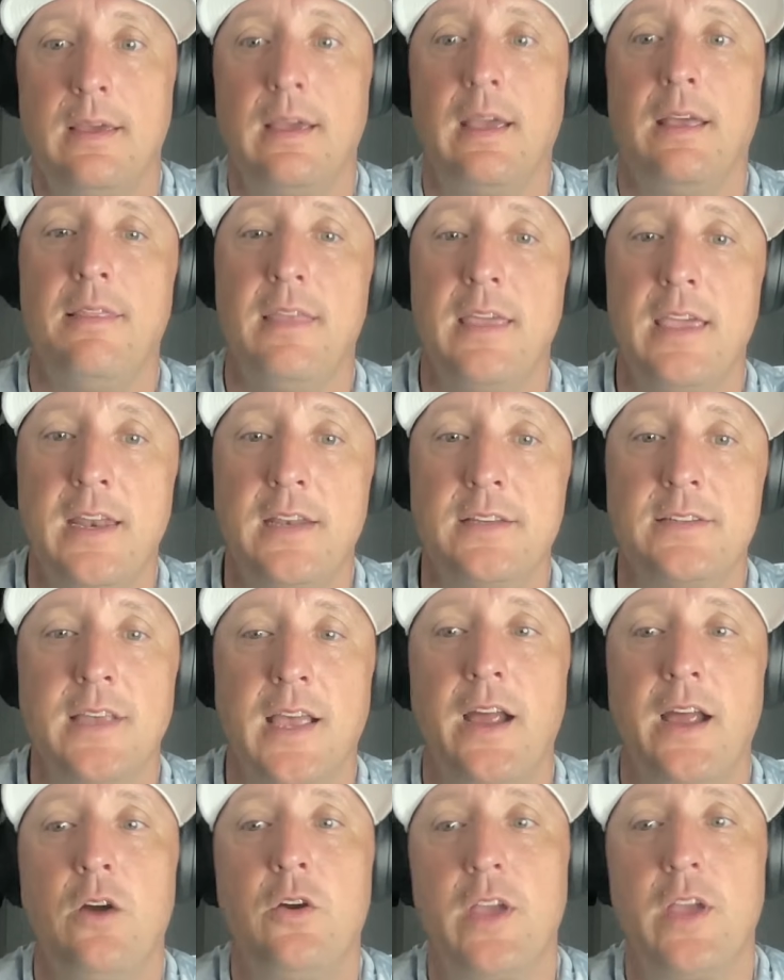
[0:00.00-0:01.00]
And then it's
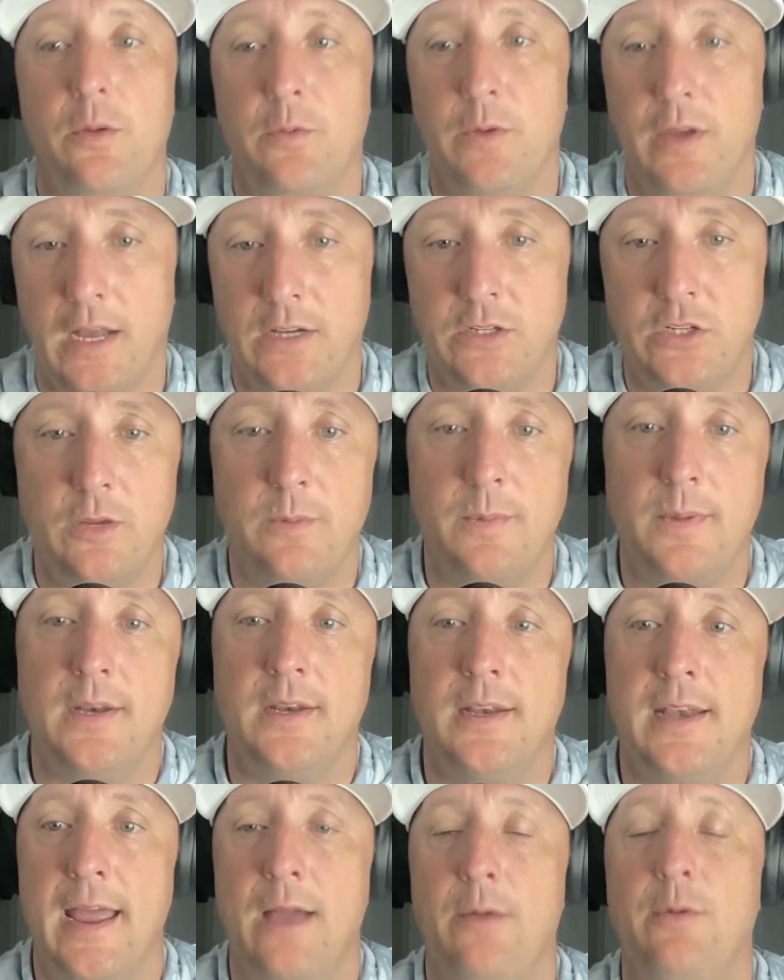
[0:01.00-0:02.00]
like, okay, we got you
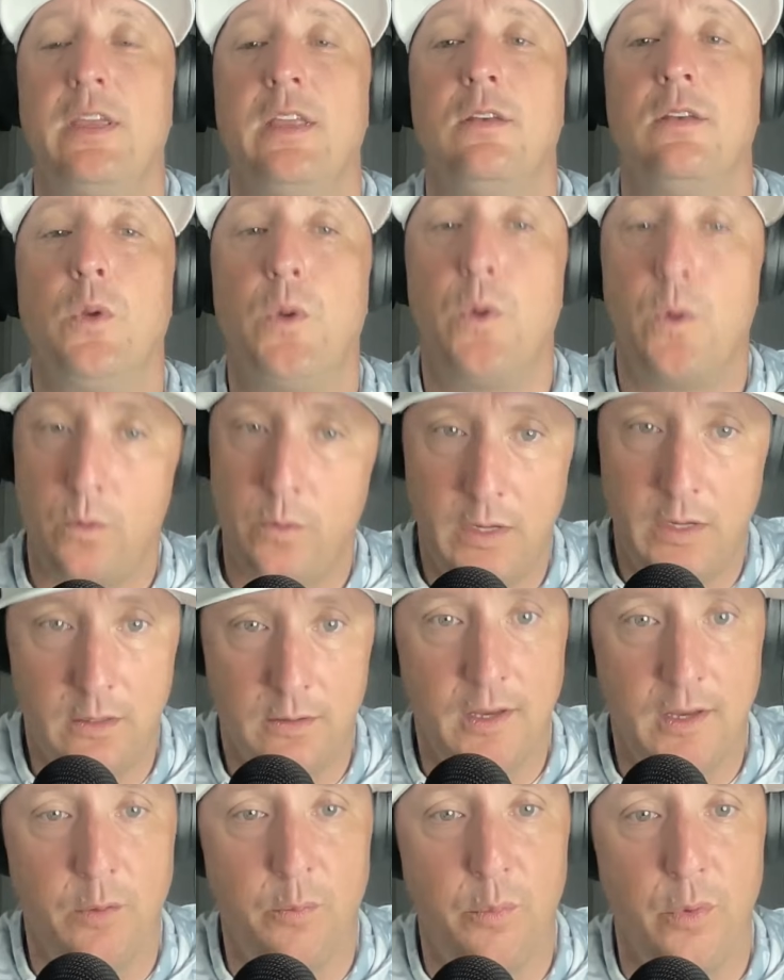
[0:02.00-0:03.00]
committed. Now we can
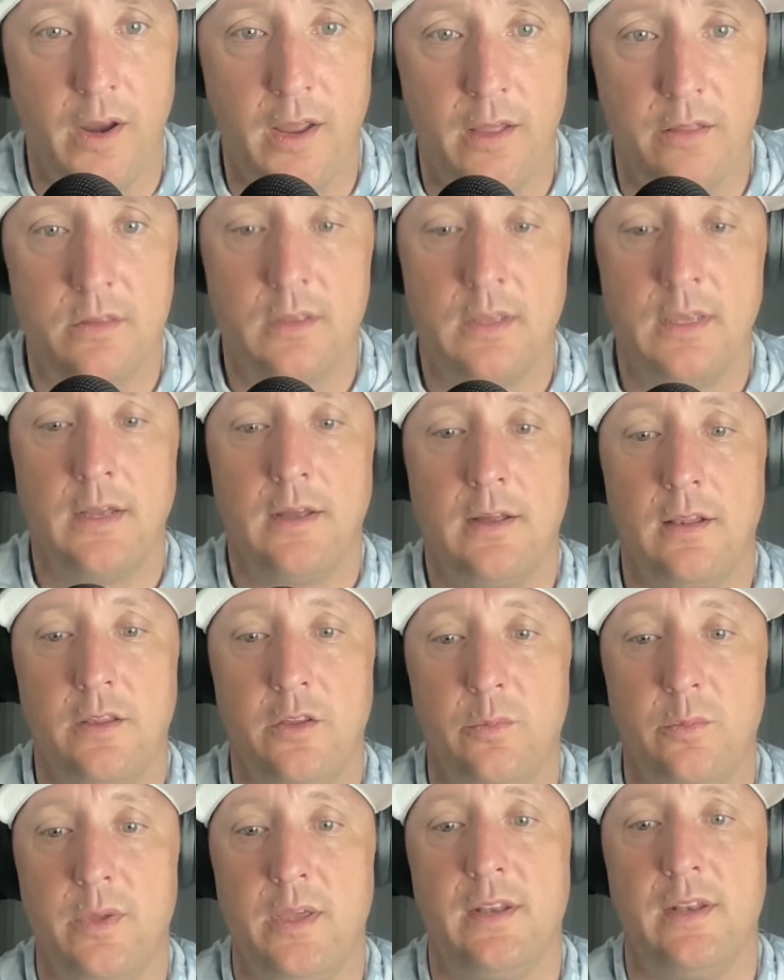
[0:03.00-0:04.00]
take a breath a
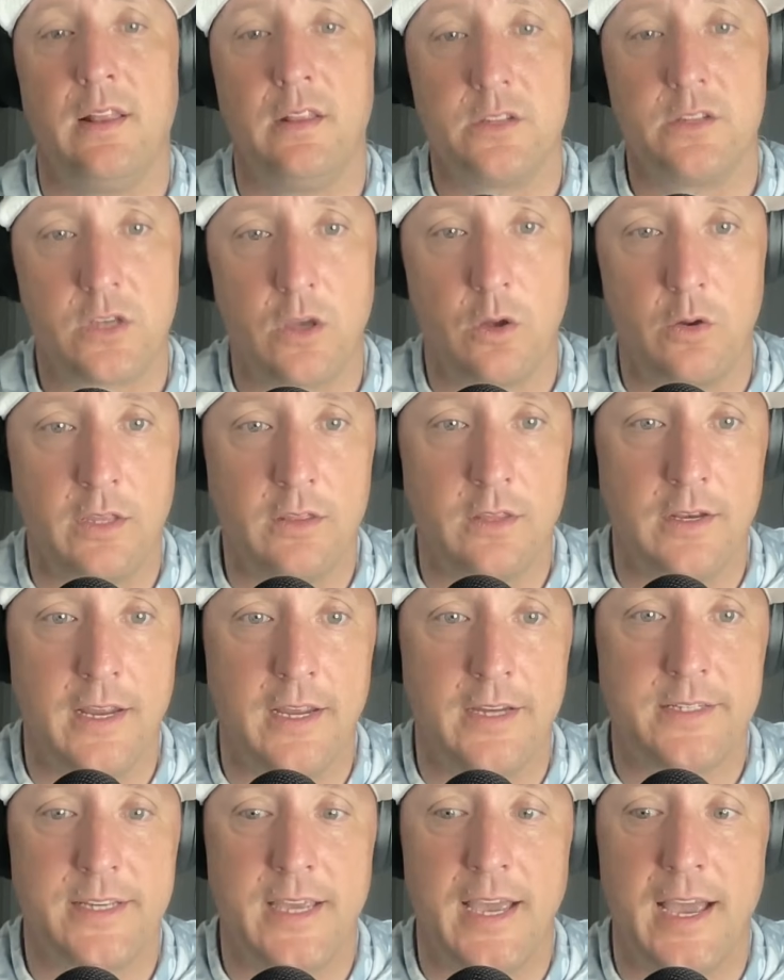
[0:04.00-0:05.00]
little bit. Now let's go get the
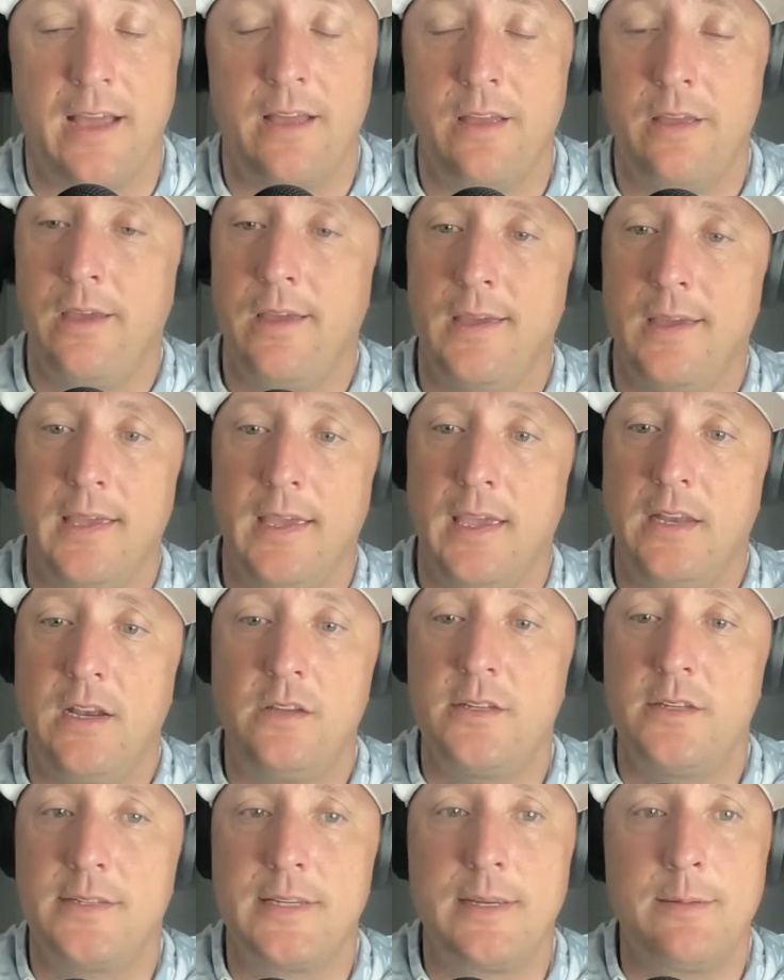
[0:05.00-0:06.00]
next guy. It
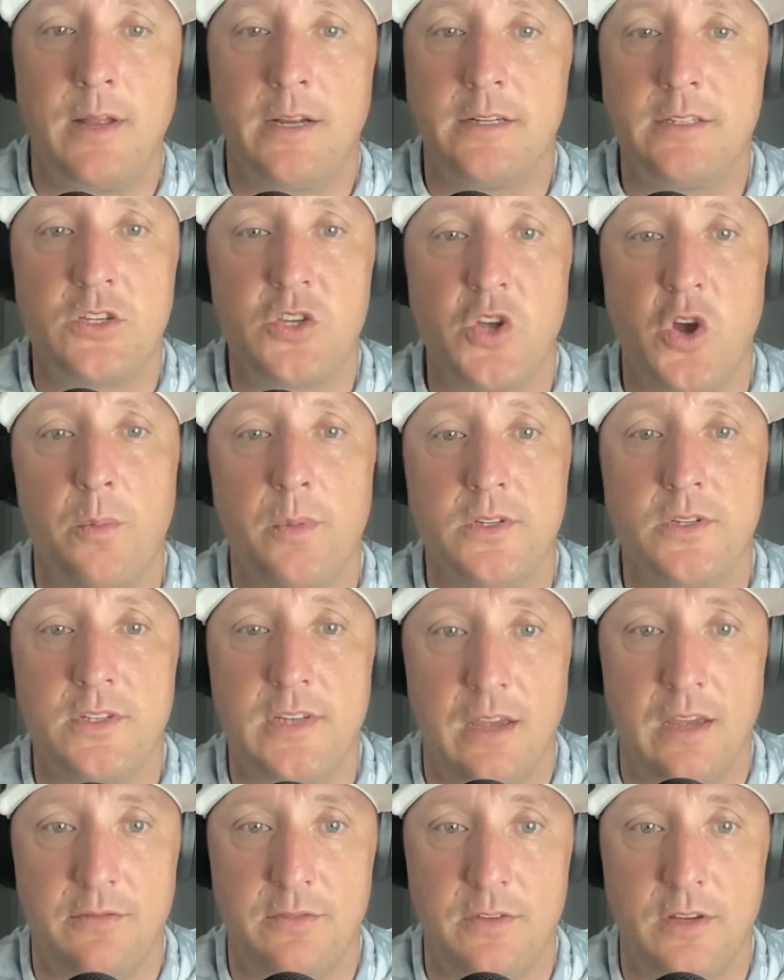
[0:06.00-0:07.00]
doesn't seem like this Auburn
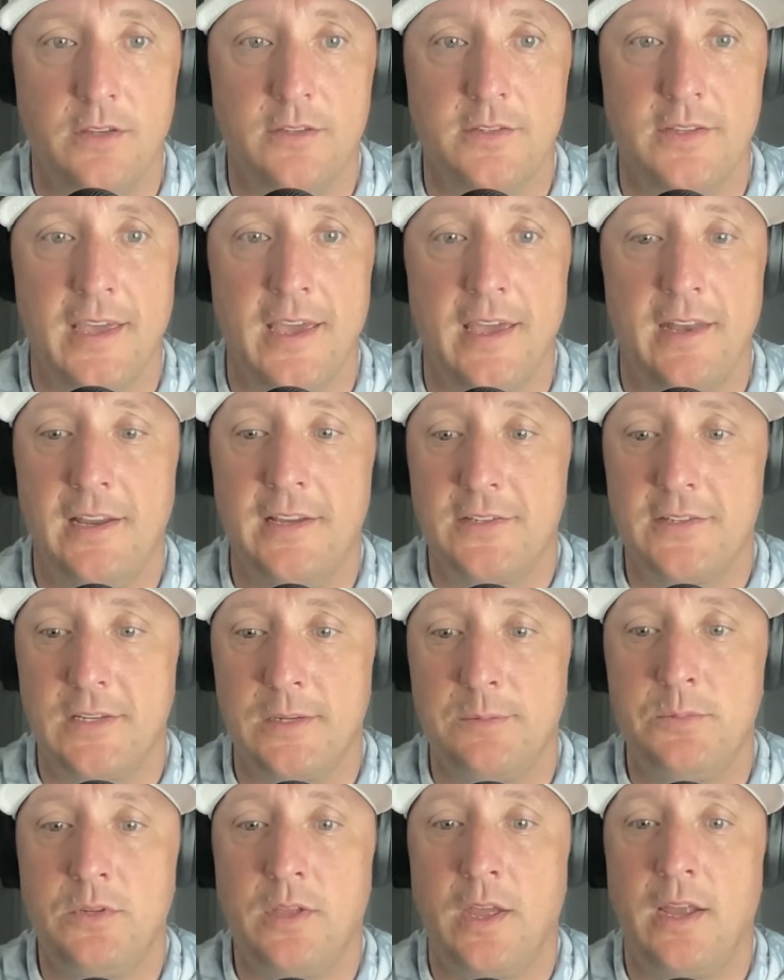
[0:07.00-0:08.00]
staff does that. It
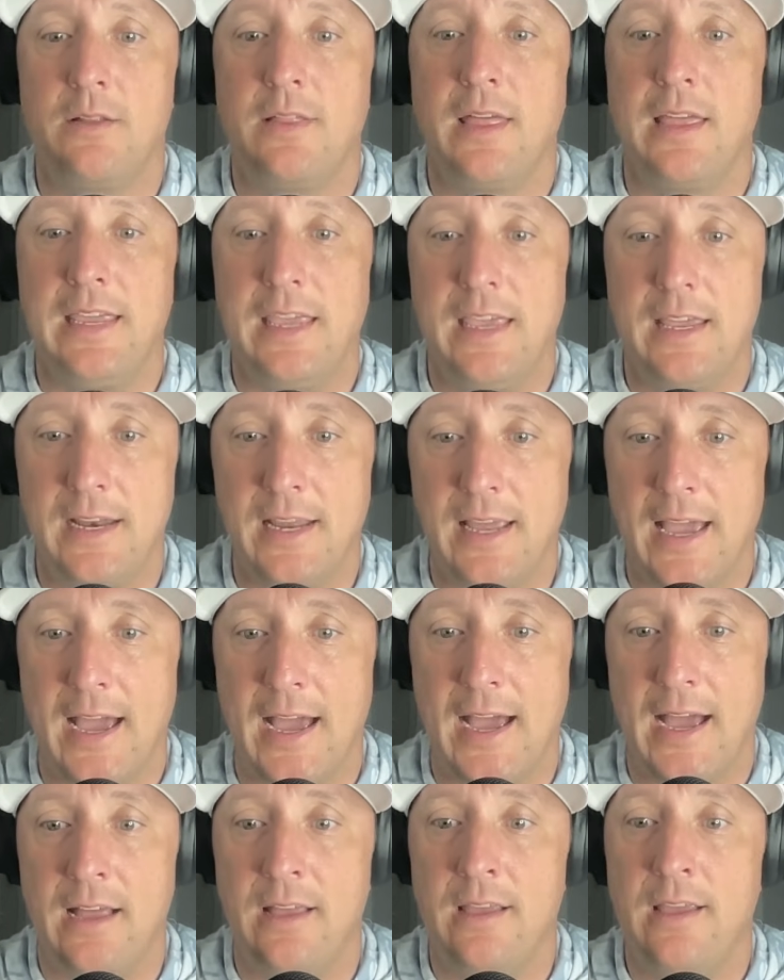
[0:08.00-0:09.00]
seems like they get a
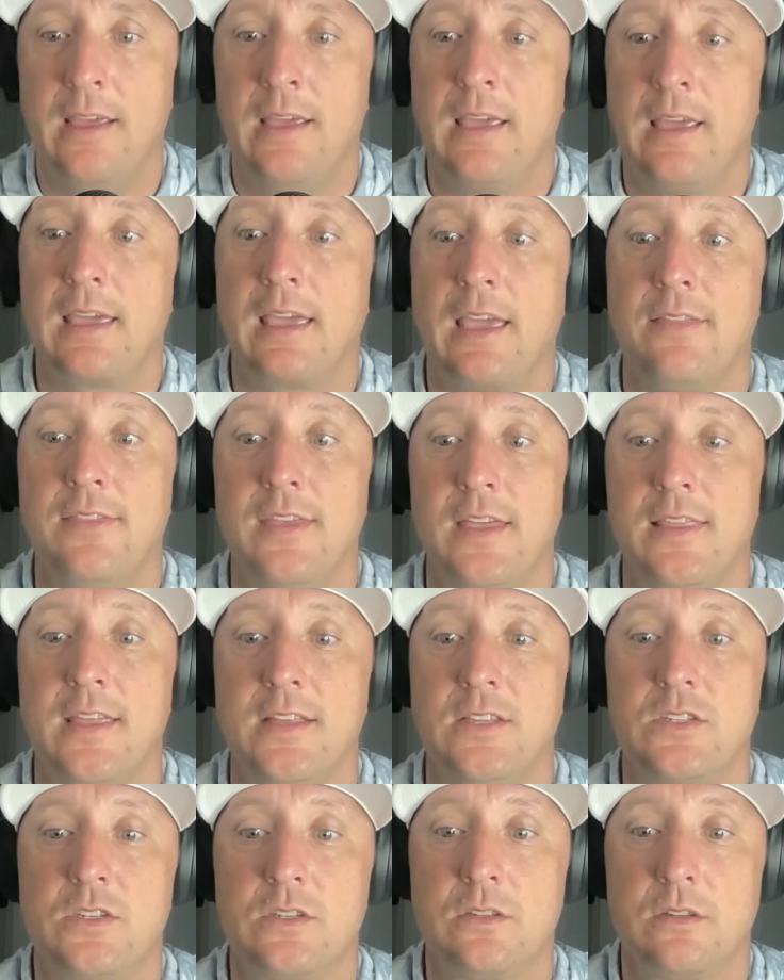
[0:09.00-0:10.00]
guy and then
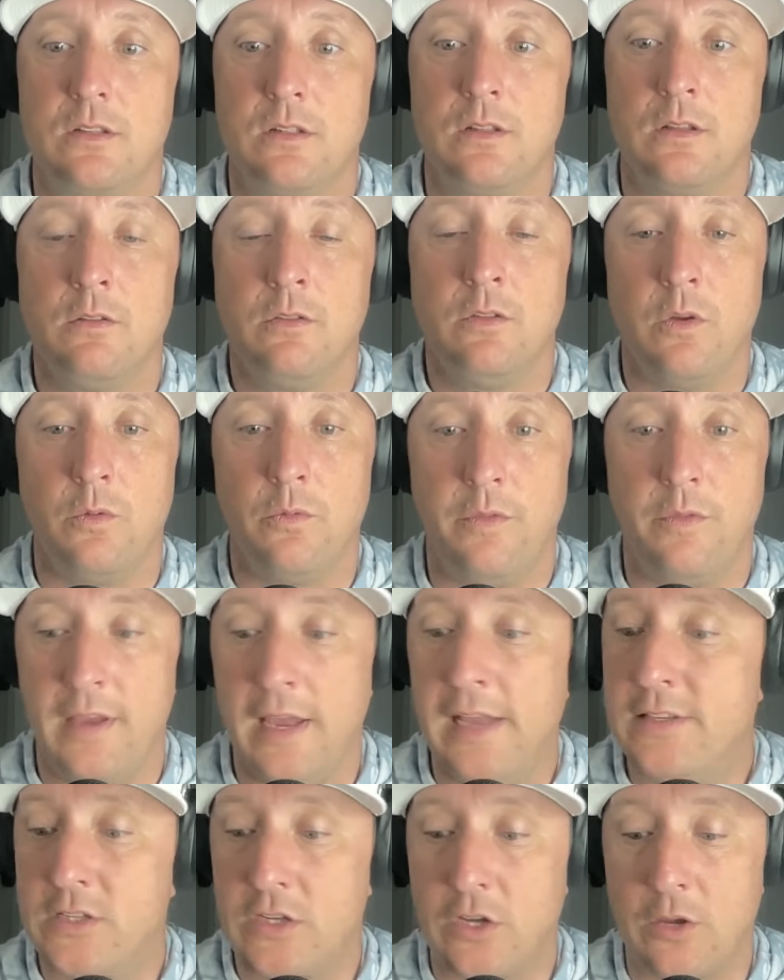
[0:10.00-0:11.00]

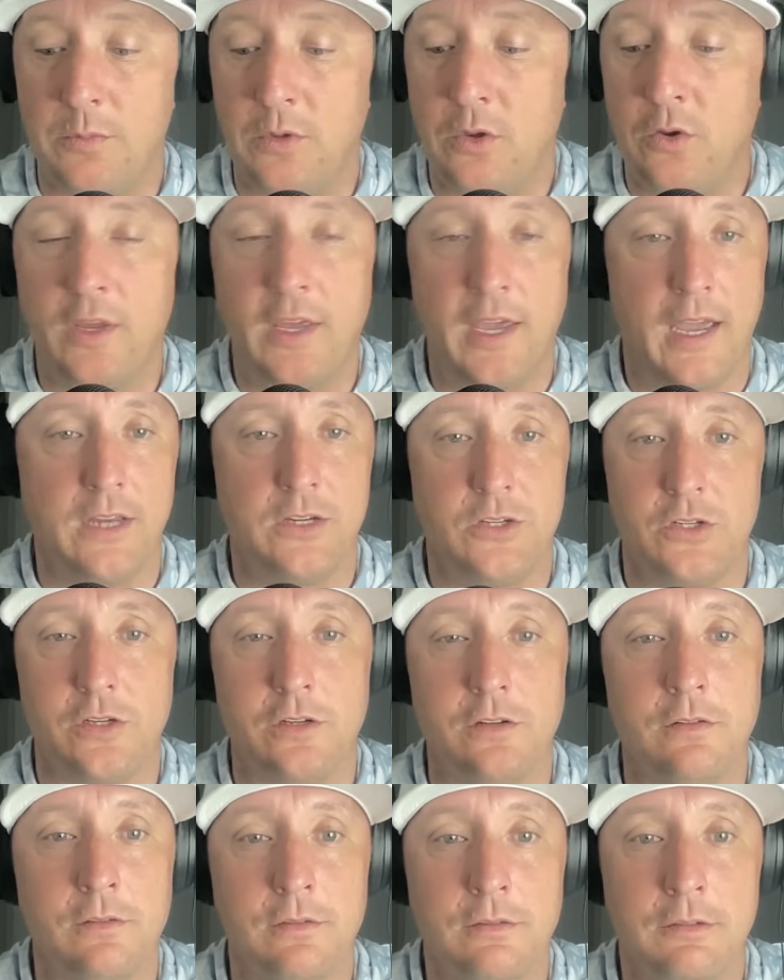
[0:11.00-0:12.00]
it's
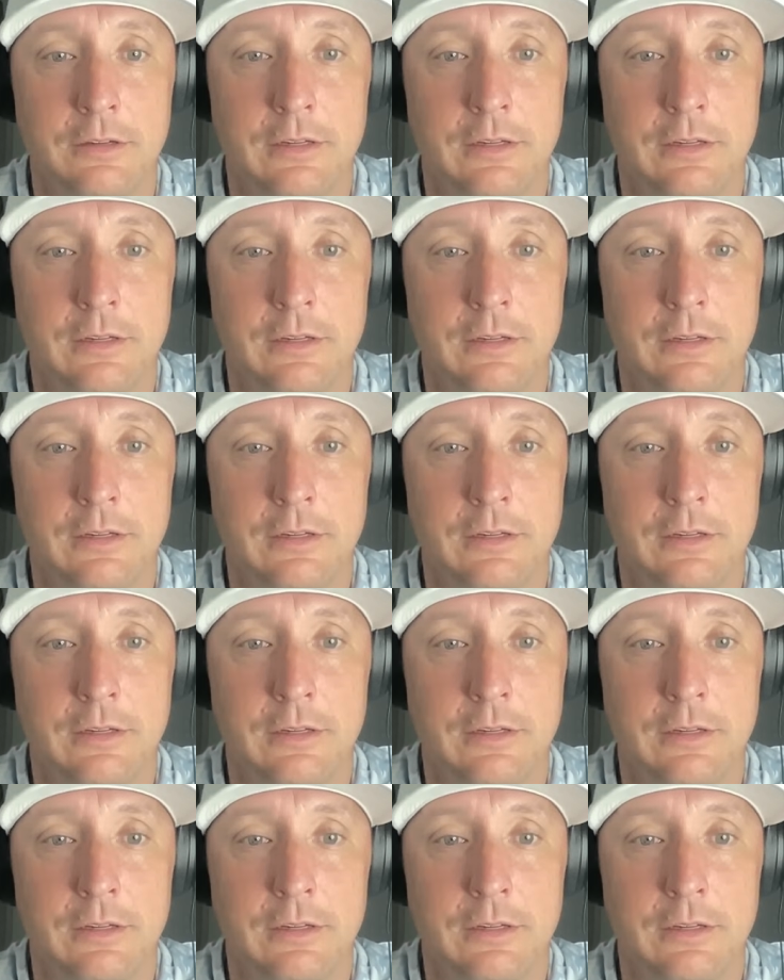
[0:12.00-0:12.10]
communication